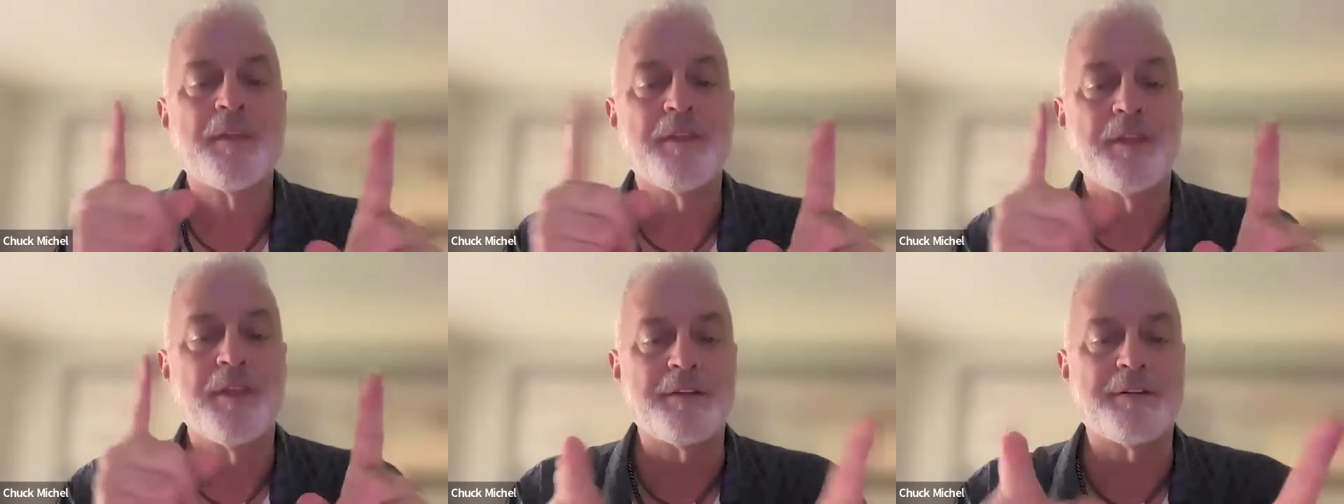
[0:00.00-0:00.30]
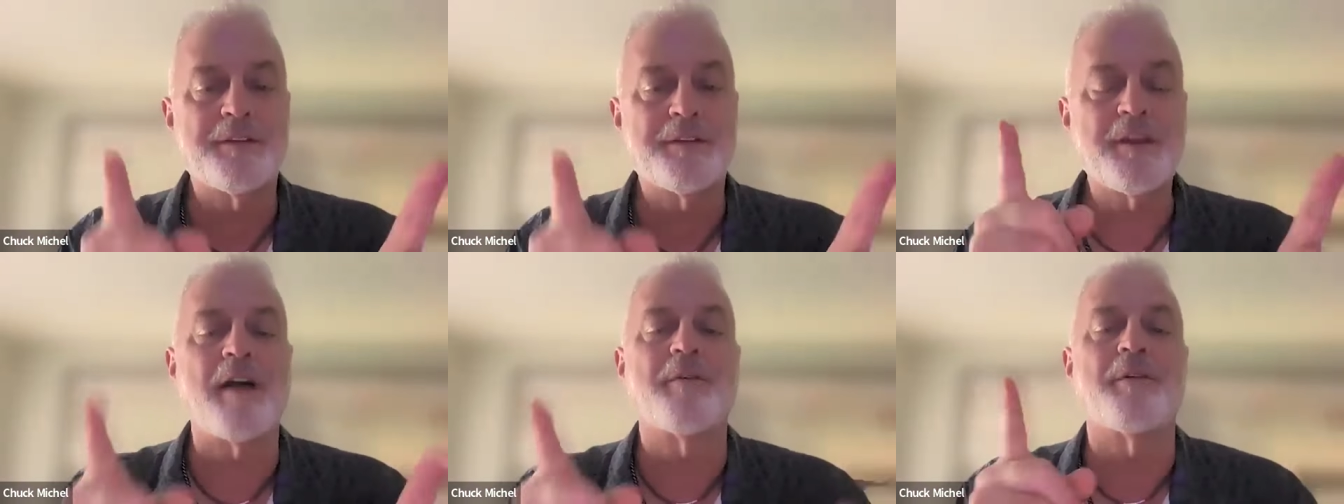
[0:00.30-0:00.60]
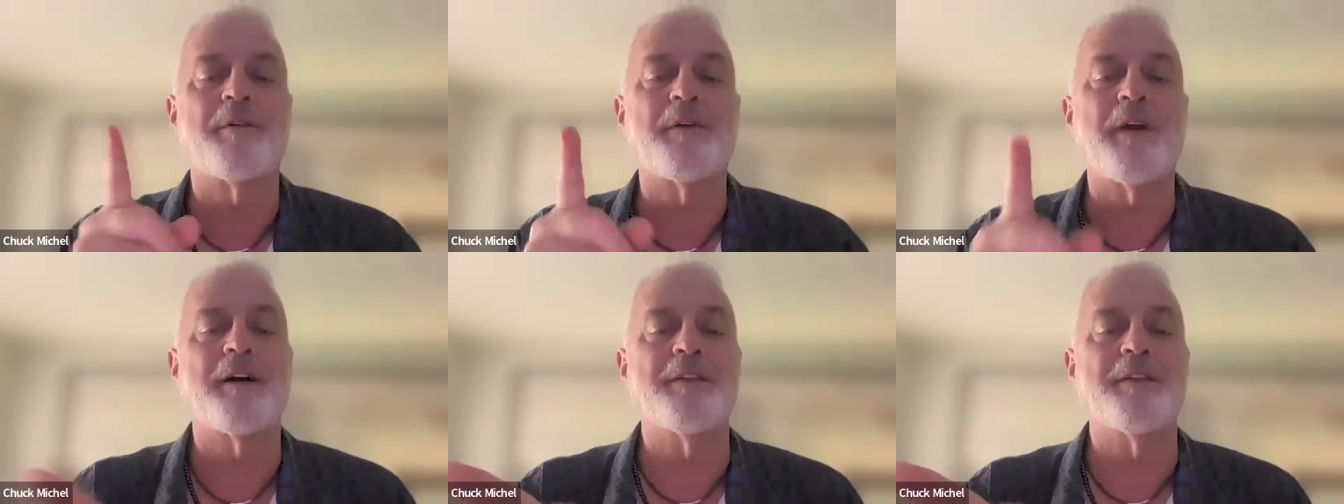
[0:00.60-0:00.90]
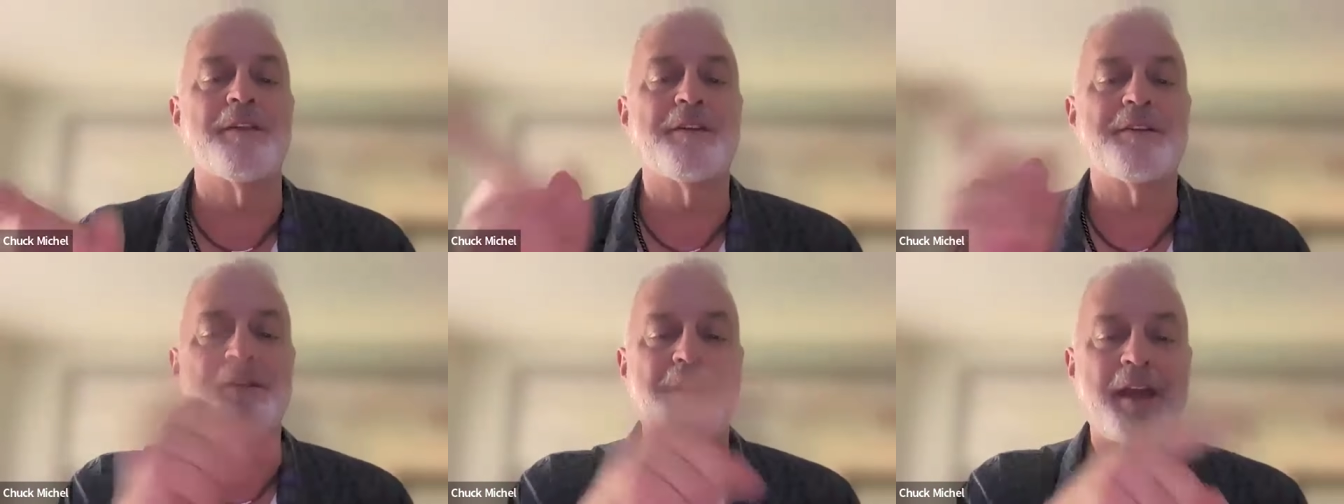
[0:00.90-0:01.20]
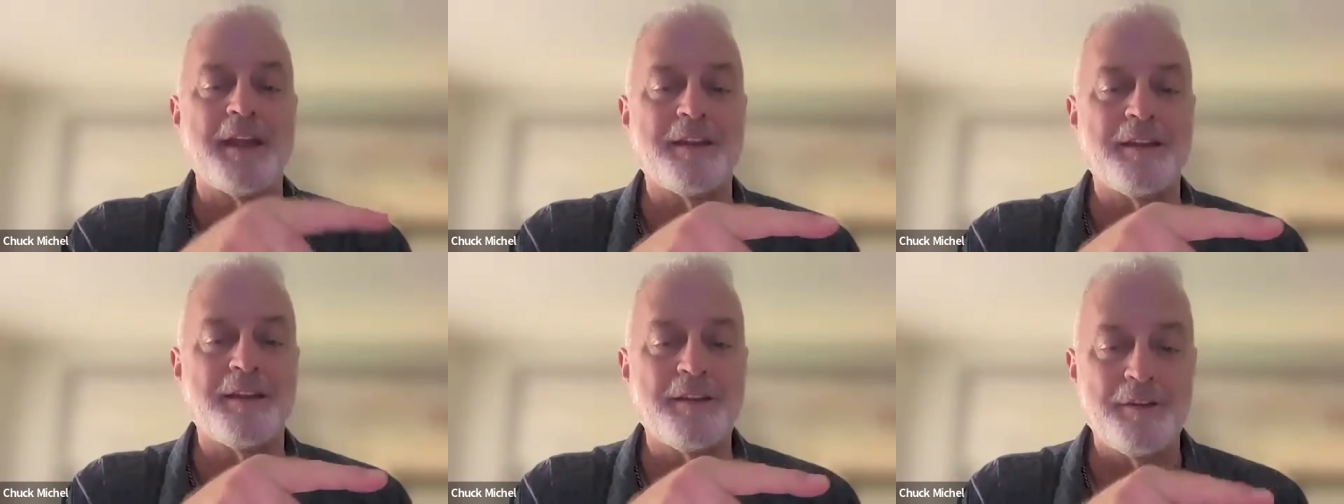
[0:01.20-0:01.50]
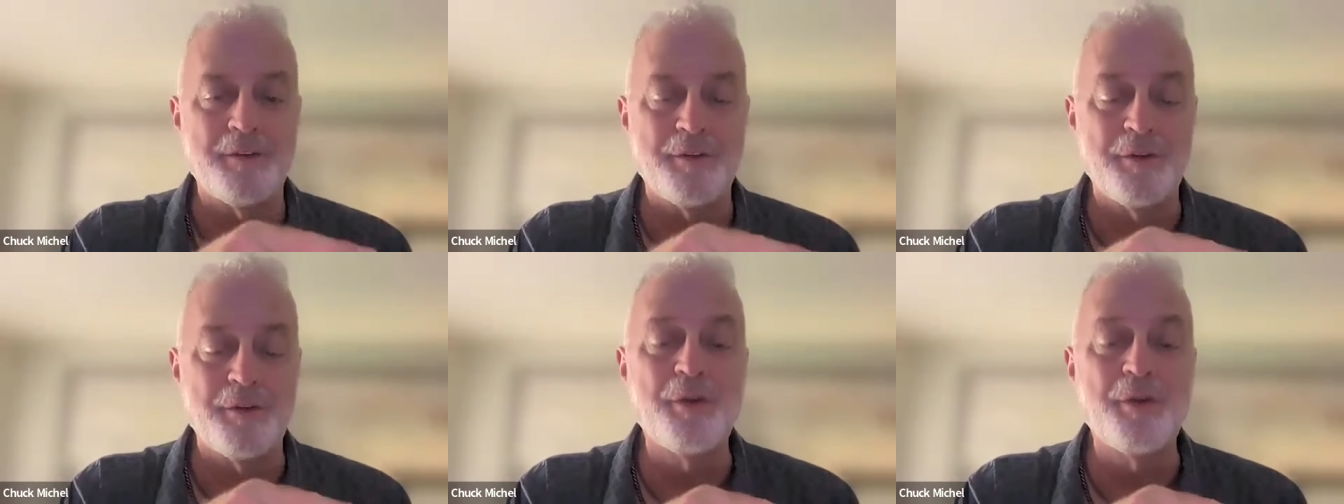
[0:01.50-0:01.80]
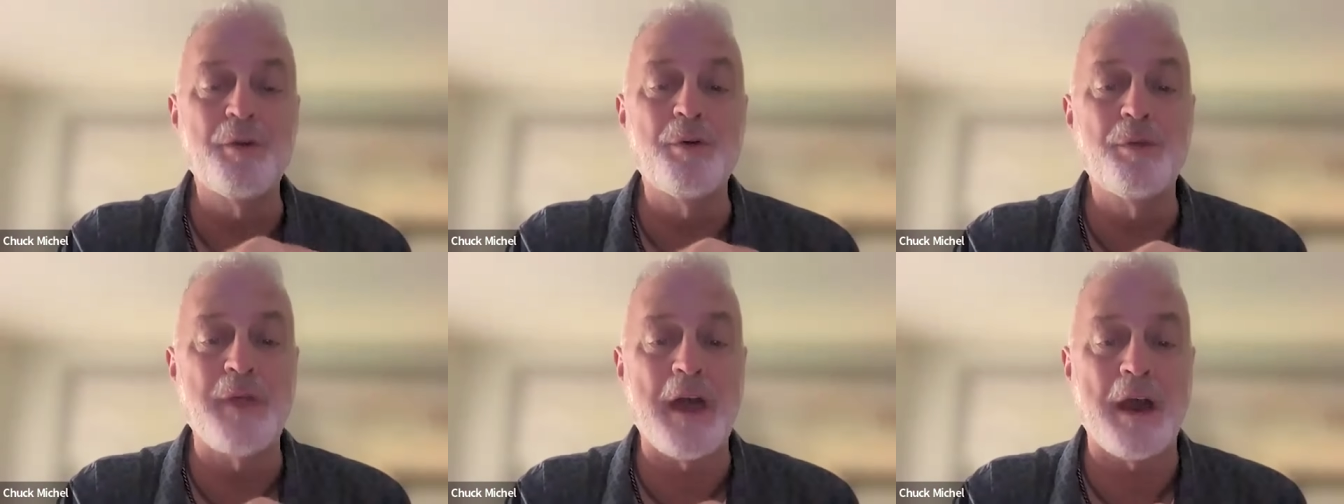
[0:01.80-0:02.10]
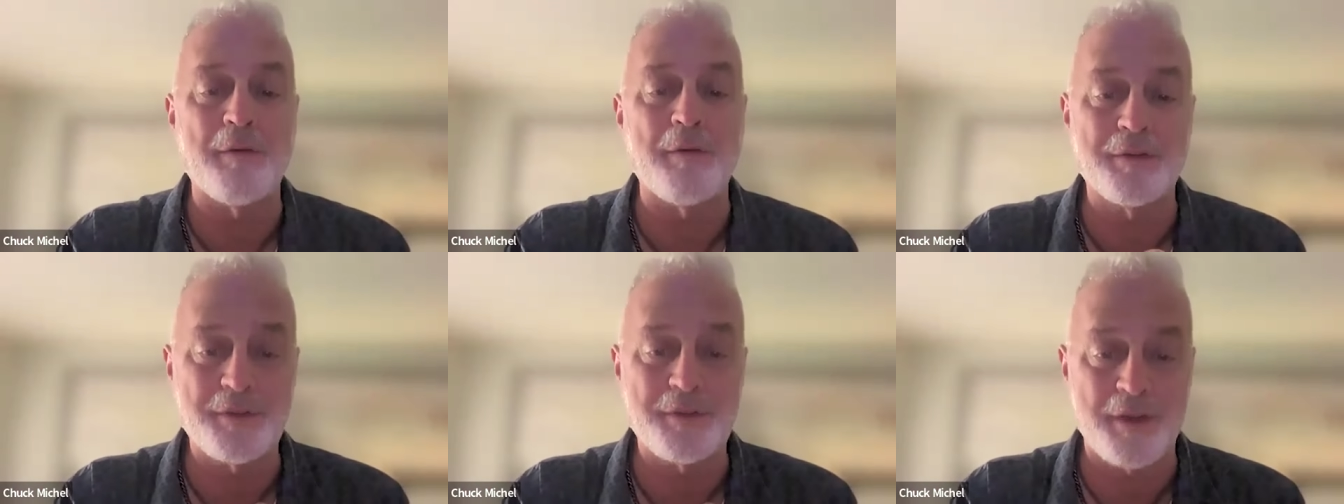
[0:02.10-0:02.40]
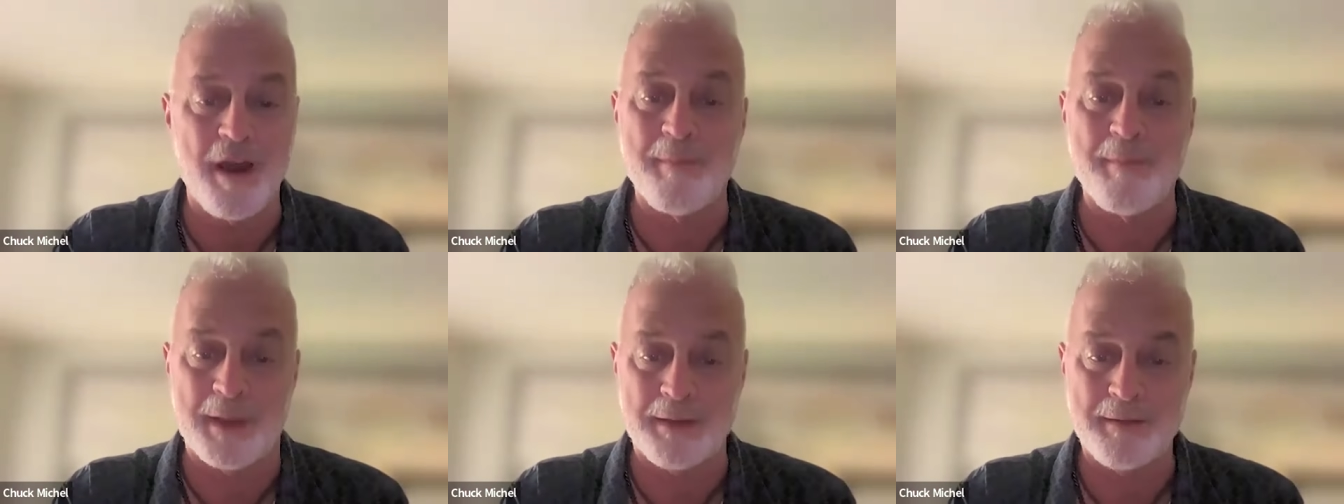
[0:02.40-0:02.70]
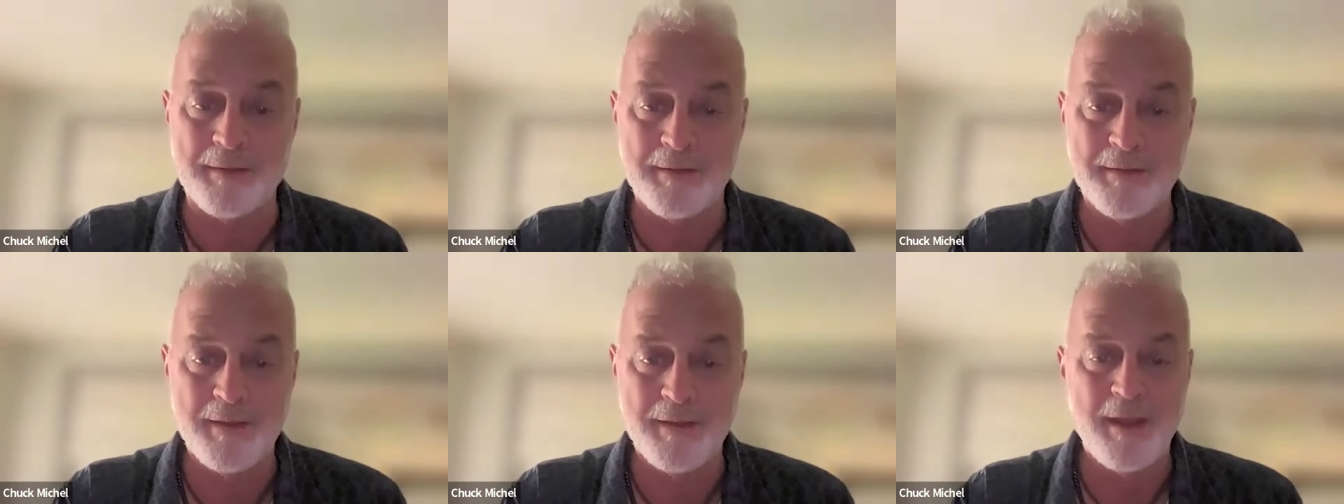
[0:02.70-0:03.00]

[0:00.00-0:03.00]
This time around, the state knew that was coming,